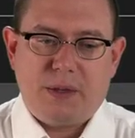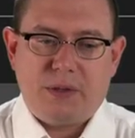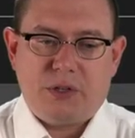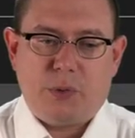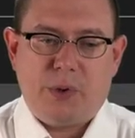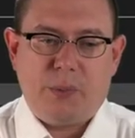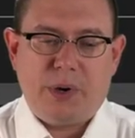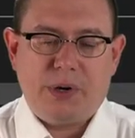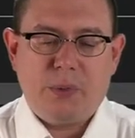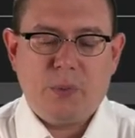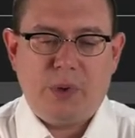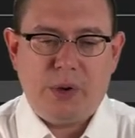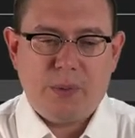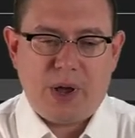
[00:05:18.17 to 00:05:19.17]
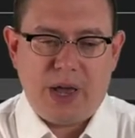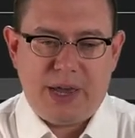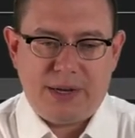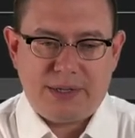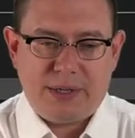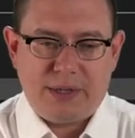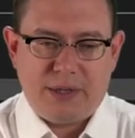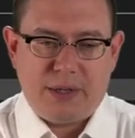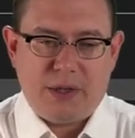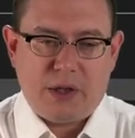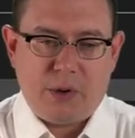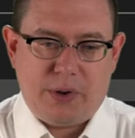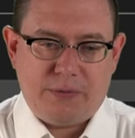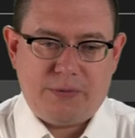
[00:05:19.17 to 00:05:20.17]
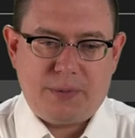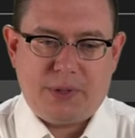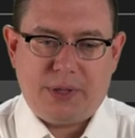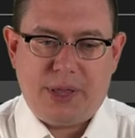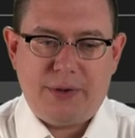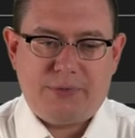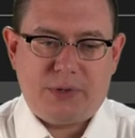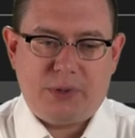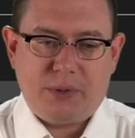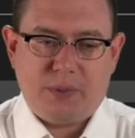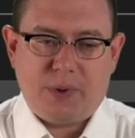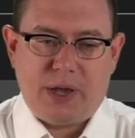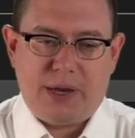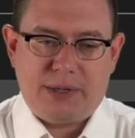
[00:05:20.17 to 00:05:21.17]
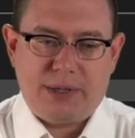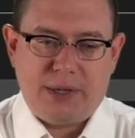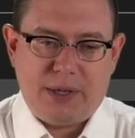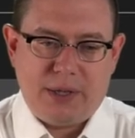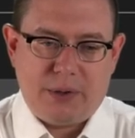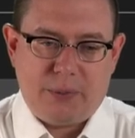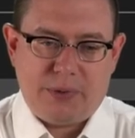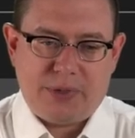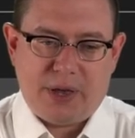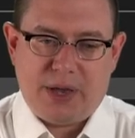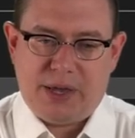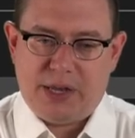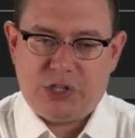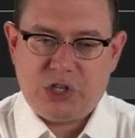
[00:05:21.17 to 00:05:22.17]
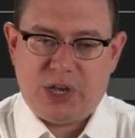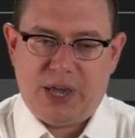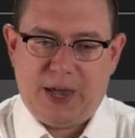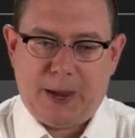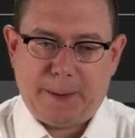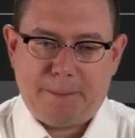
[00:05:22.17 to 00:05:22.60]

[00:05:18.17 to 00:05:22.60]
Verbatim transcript: So we want to rewrite going from the left to the right with IHK.